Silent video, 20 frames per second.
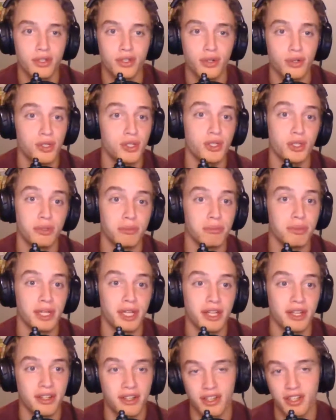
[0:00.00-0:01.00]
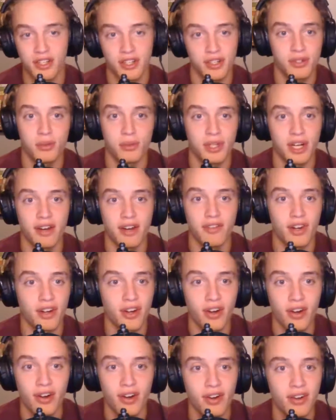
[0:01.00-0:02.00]
There's no should be. It's just
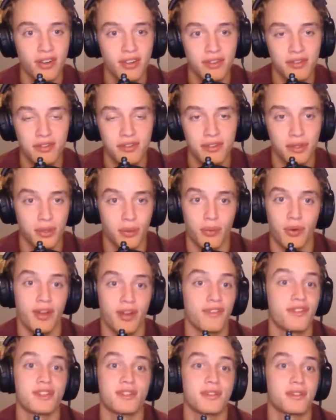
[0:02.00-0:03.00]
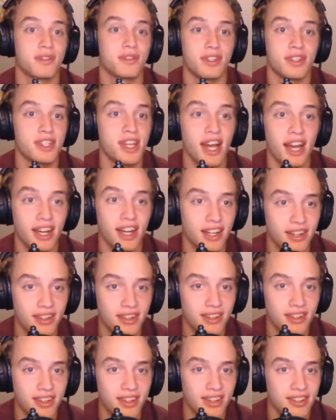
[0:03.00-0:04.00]
whatever the refs decide.
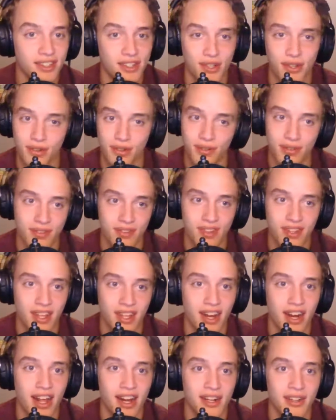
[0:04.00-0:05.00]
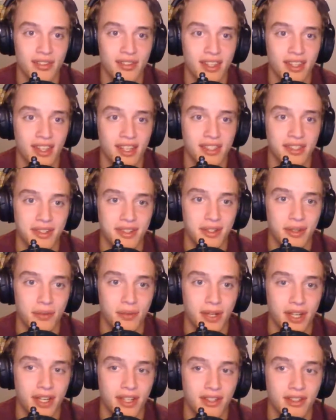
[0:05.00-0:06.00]
So, and I don't think that's a
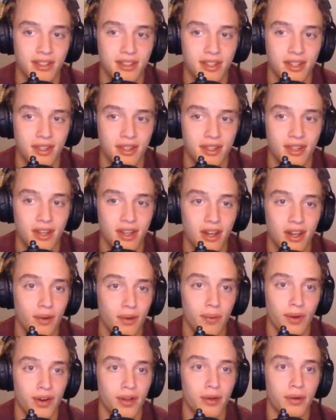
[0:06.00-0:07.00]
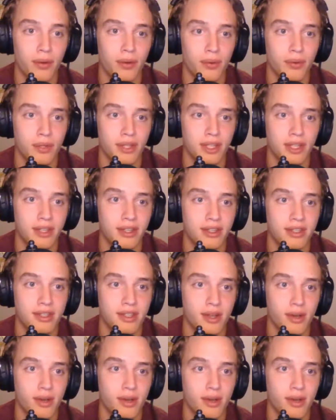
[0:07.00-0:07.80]
good way to run a whole league.